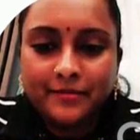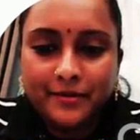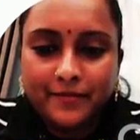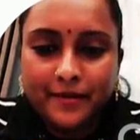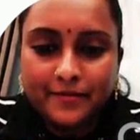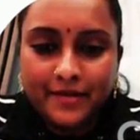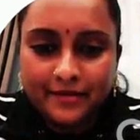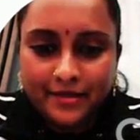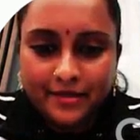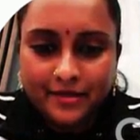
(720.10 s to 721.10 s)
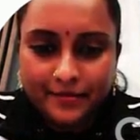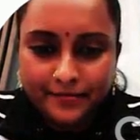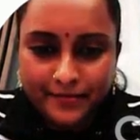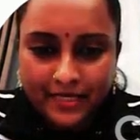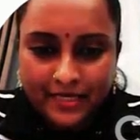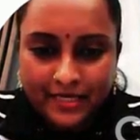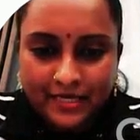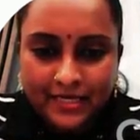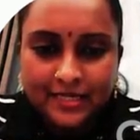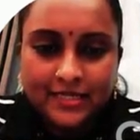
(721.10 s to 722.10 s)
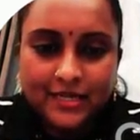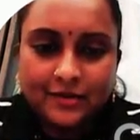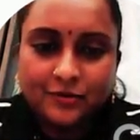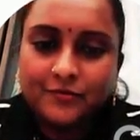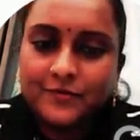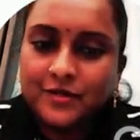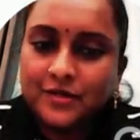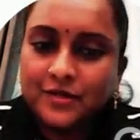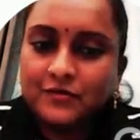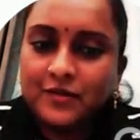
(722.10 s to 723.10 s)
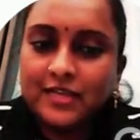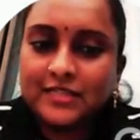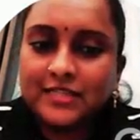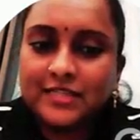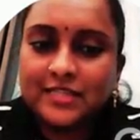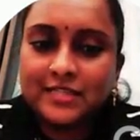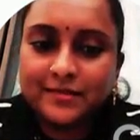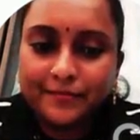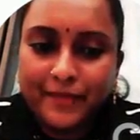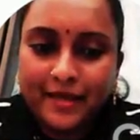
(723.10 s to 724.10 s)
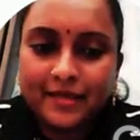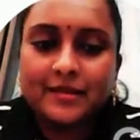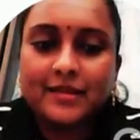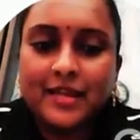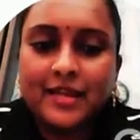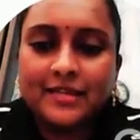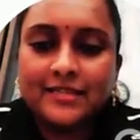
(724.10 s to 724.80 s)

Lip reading: tell me about public limited company is an option to expand